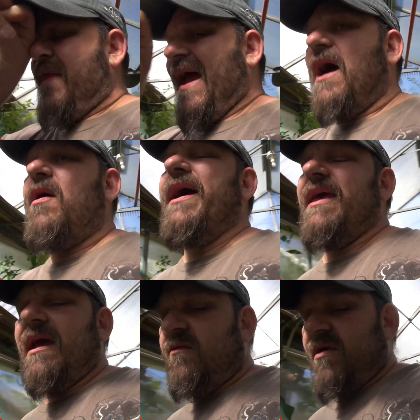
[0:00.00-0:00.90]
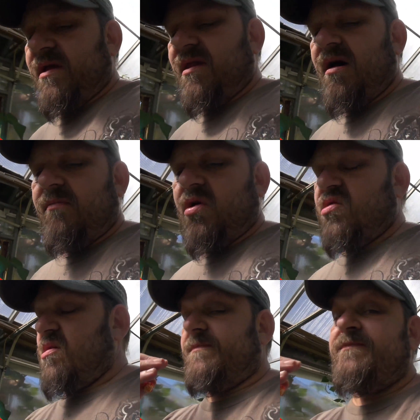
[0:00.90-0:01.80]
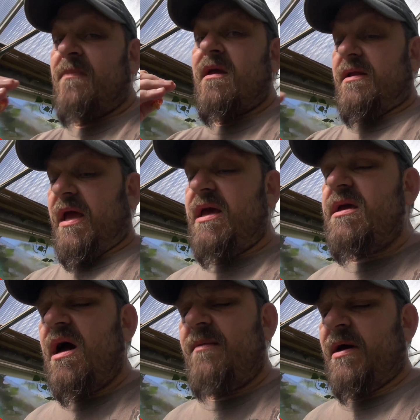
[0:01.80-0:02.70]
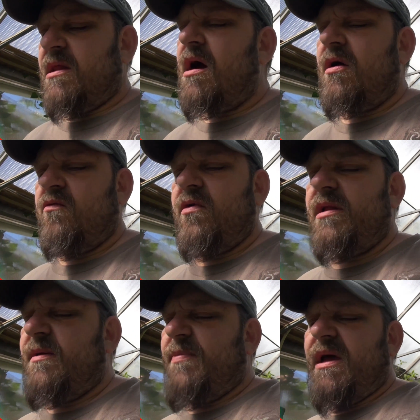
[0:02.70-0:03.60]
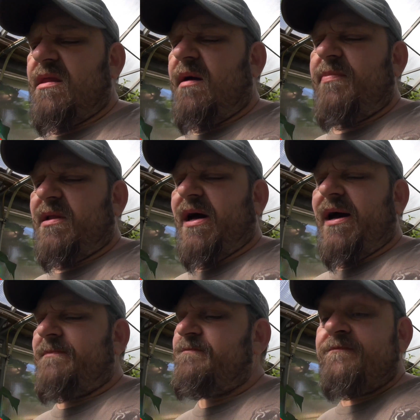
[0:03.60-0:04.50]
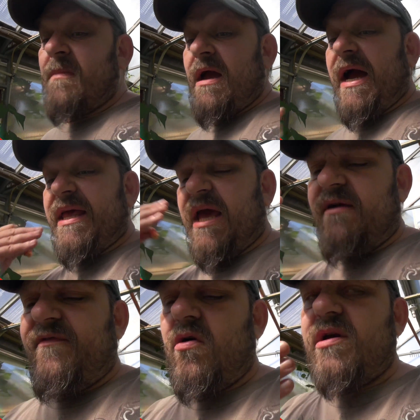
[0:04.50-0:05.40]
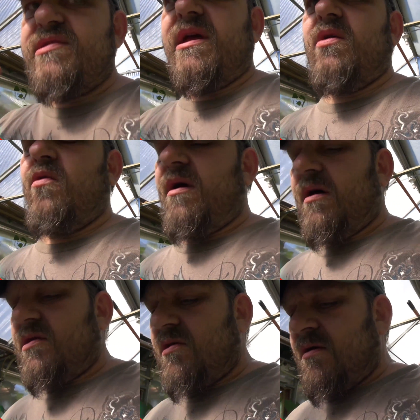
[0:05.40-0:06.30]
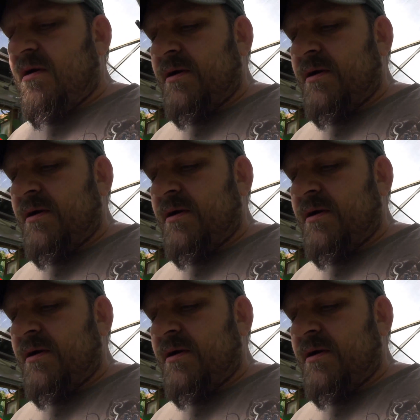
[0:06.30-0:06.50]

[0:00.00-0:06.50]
now, I can't really tell because the, the heat on my tongue really picked up a lot. I can't focus anywhere else.